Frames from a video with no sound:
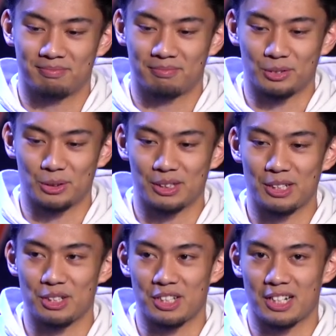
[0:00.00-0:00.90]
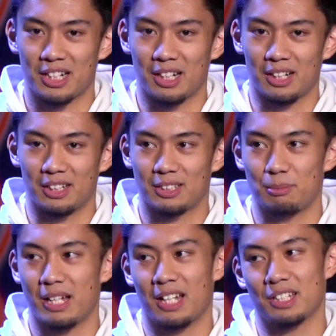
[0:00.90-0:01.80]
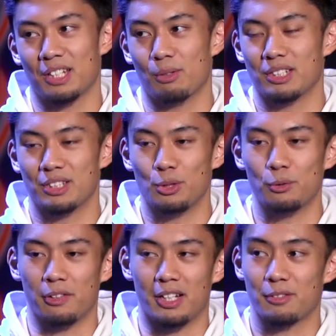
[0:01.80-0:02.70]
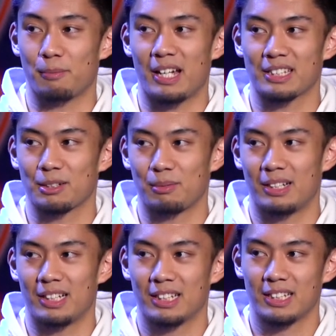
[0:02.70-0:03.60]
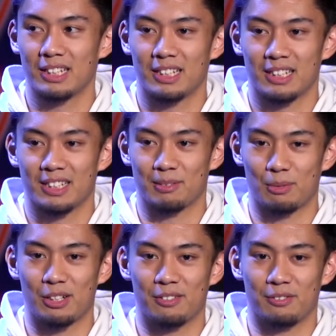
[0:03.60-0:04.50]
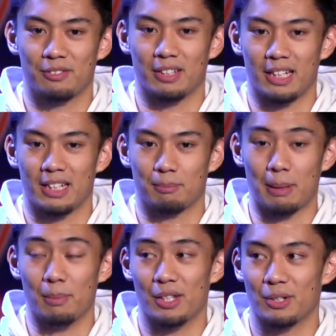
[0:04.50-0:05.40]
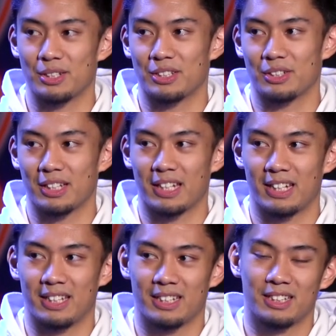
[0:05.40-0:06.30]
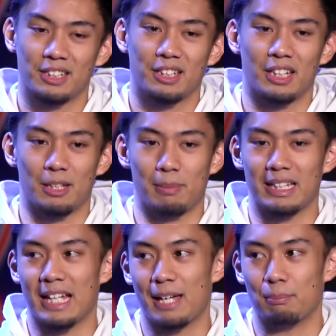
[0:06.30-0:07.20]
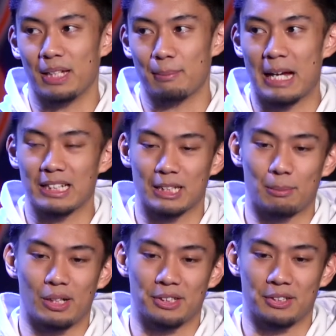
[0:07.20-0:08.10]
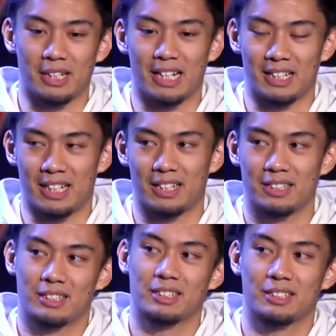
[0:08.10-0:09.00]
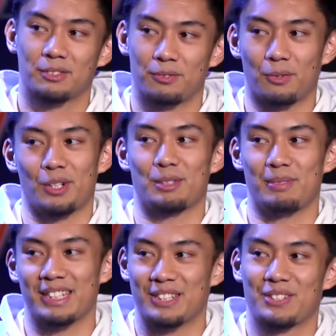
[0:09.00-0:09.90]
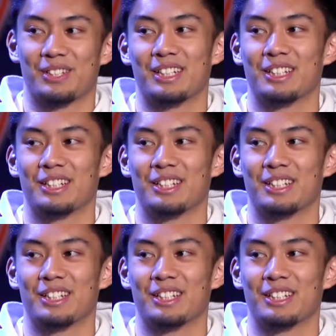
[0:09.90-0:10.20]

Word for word: well, when I was younger, to be honest, I wasn't too fond of basketball. Mm-hmm. It's more of like my brother was doing it, and my dad played basketball, so he kind of like forced me into it.